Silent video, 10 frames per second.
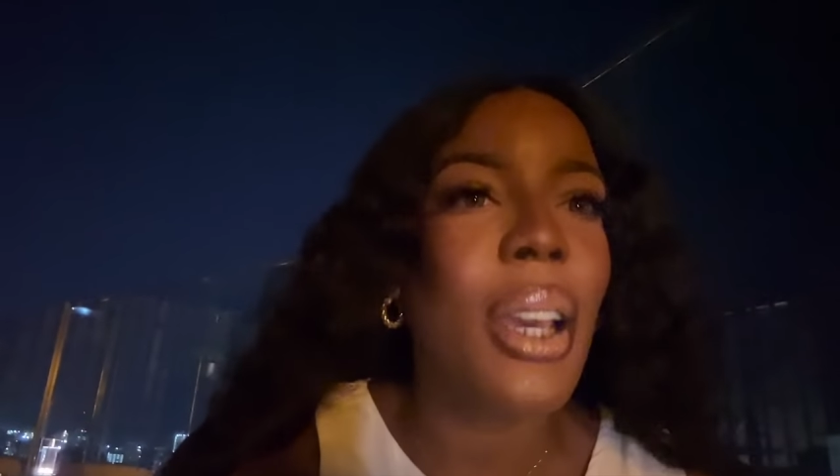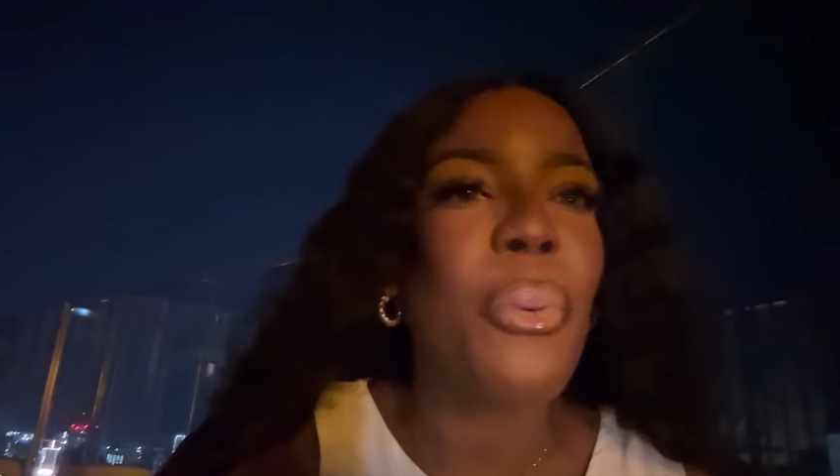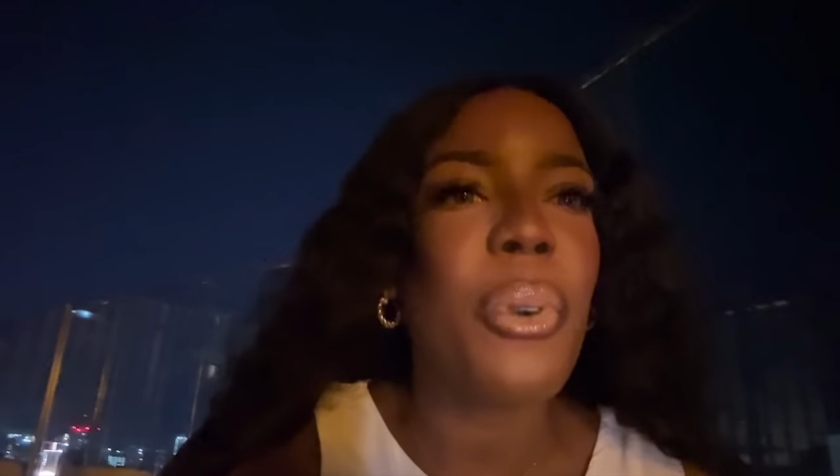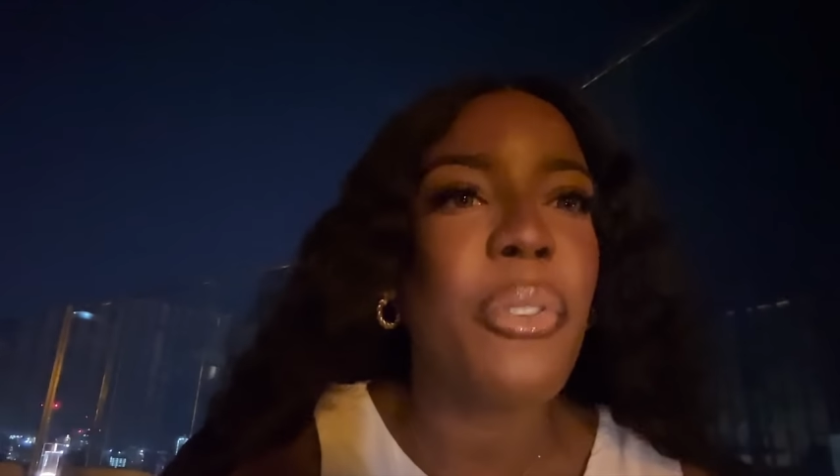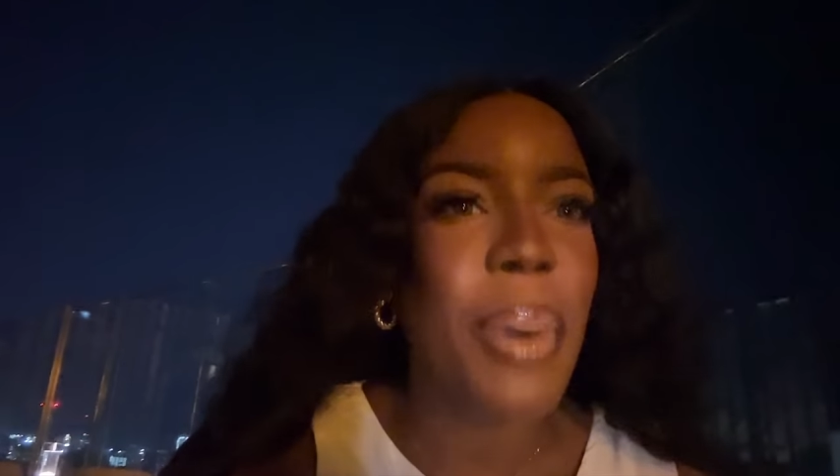and
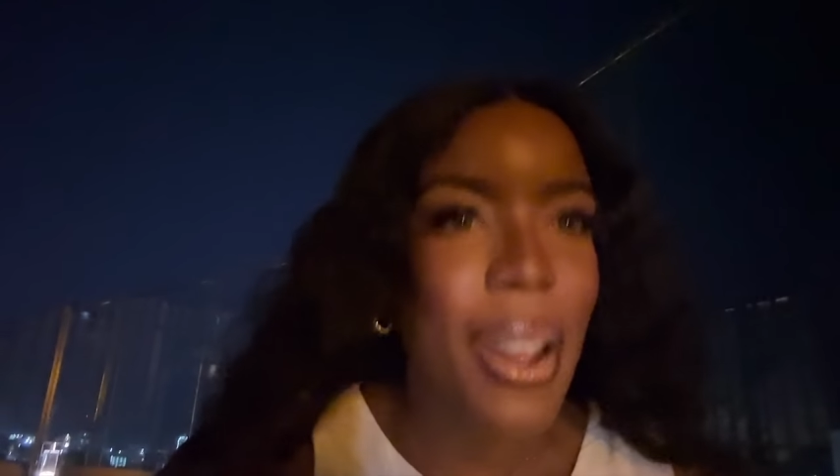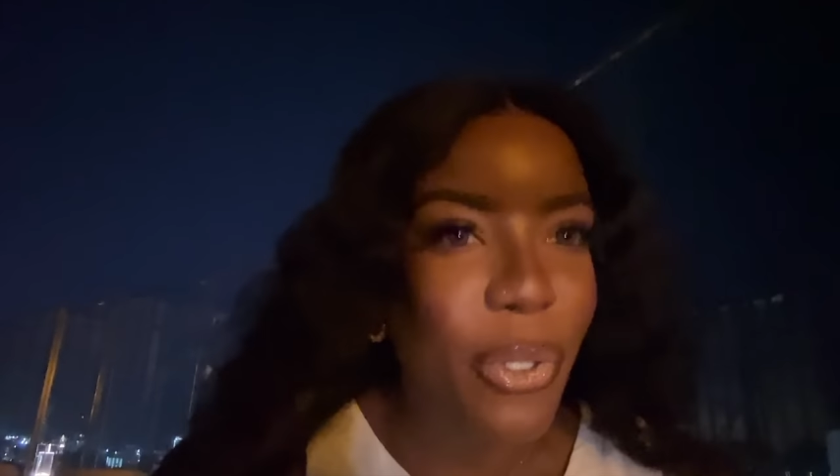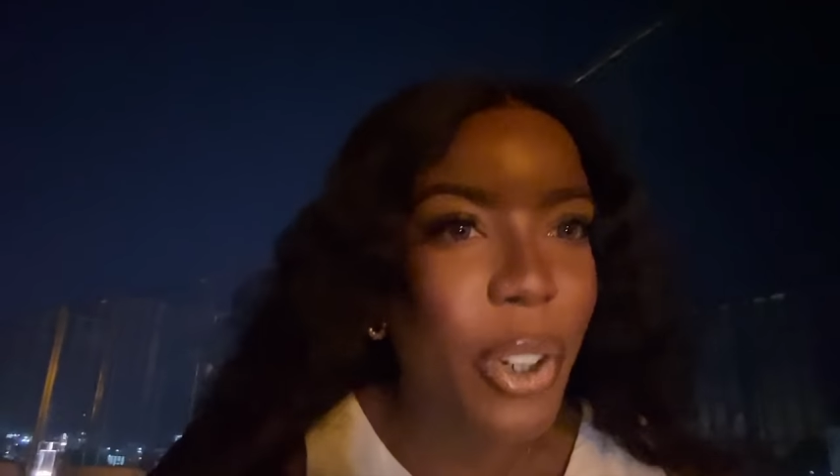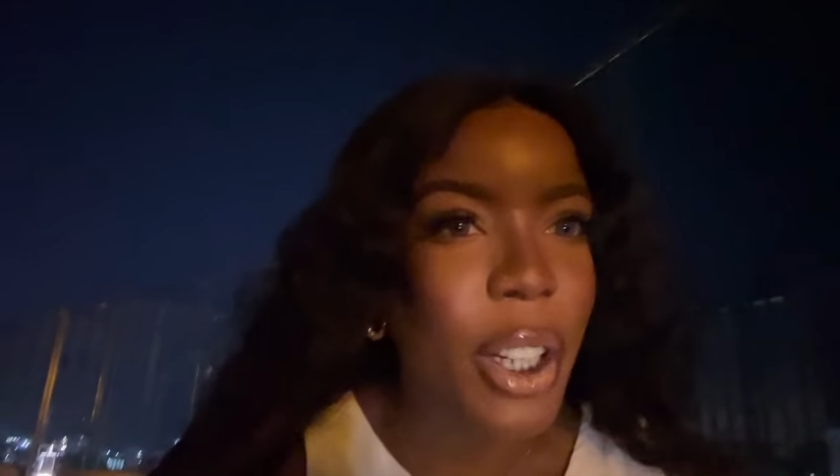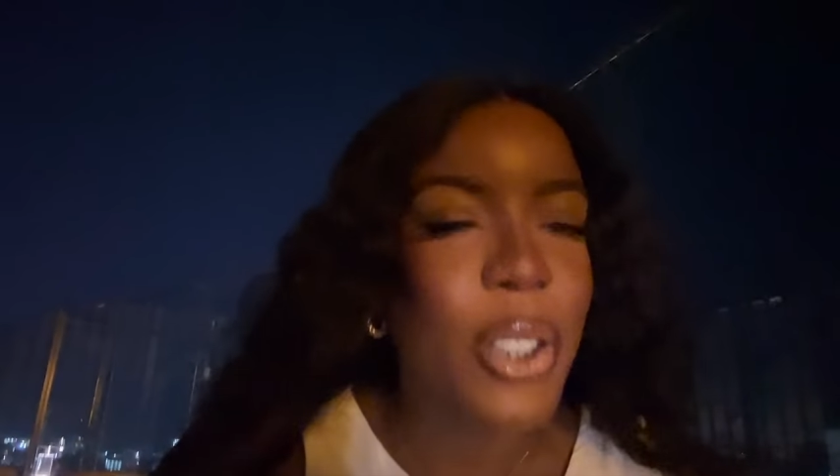one of my
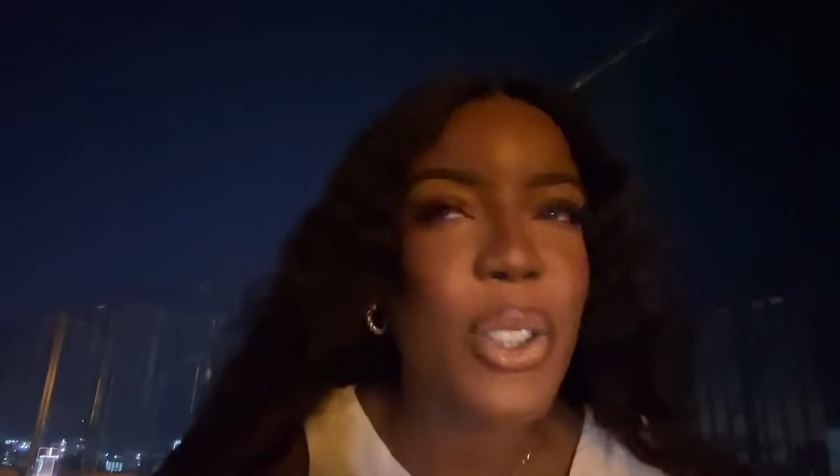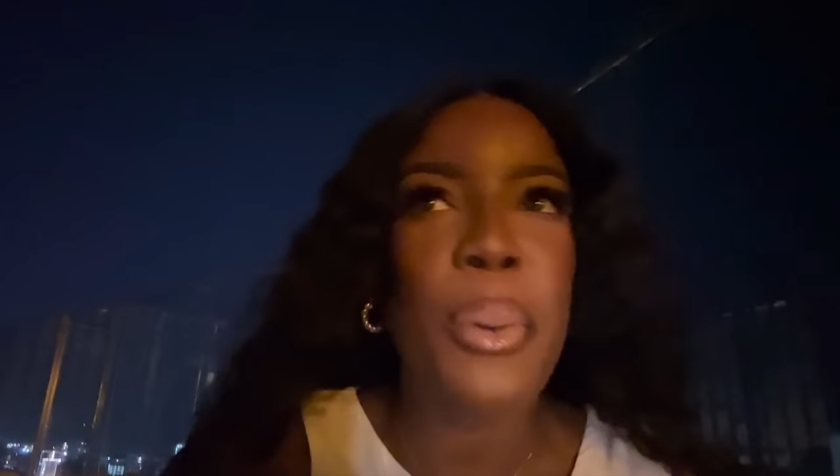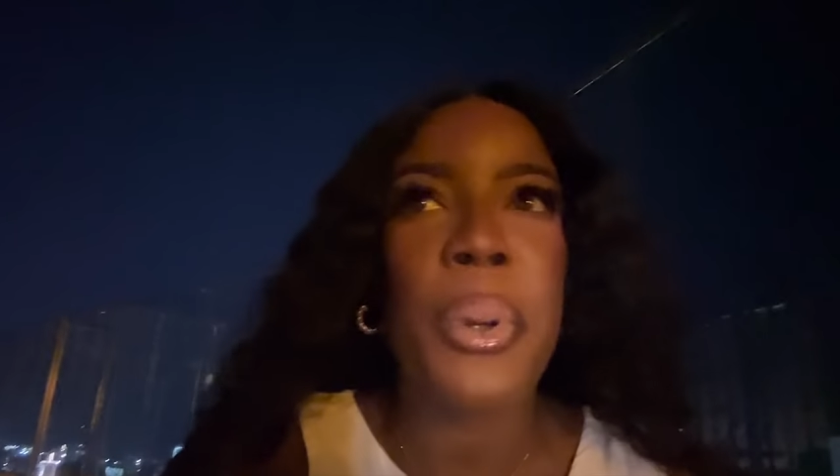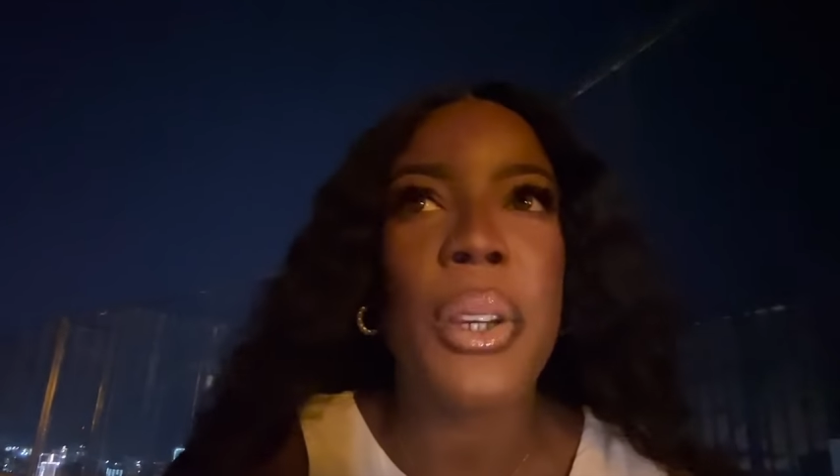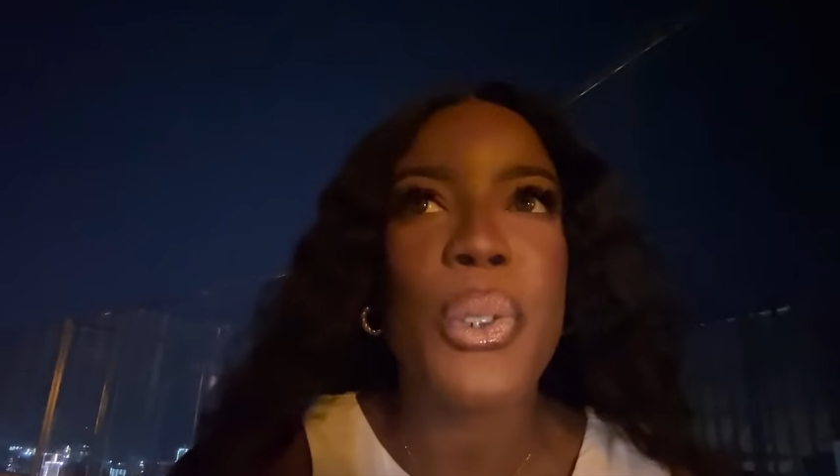friends is
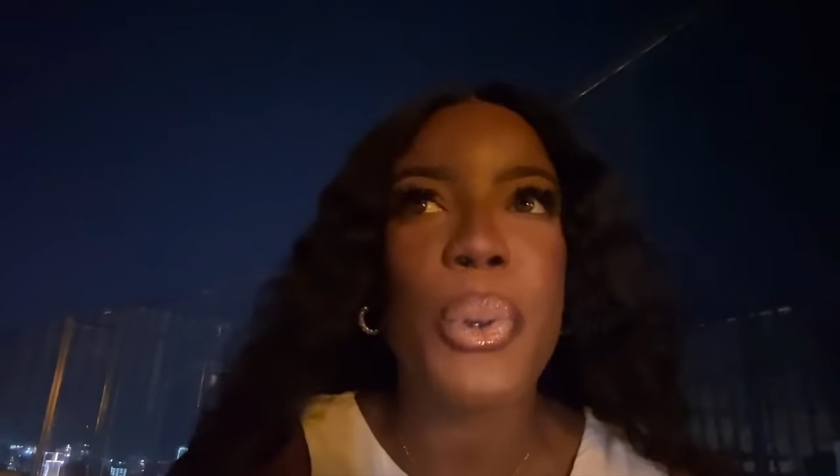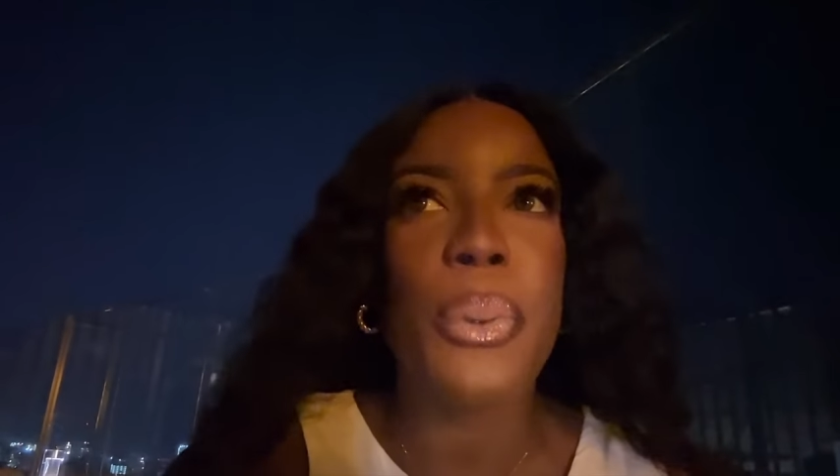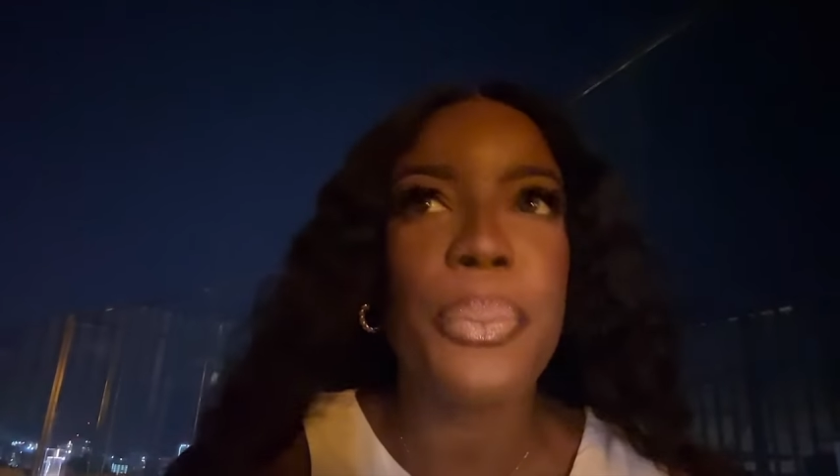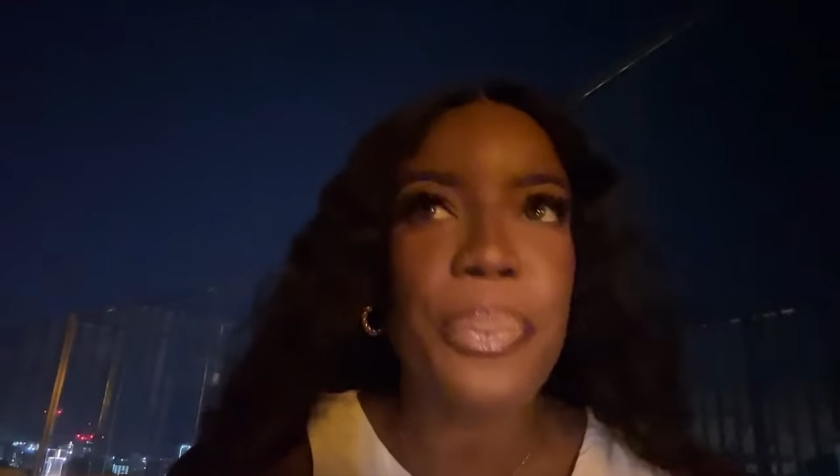coming as well.